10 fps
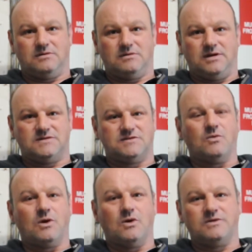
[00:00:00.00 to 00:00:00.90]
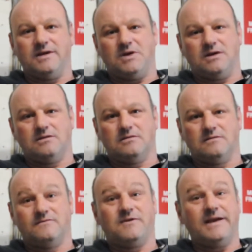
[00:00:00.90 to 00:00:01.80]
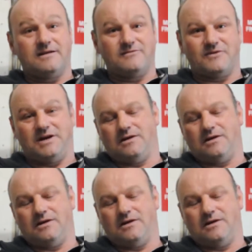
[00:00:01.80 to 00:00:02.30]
It's so low dimming, flicker-free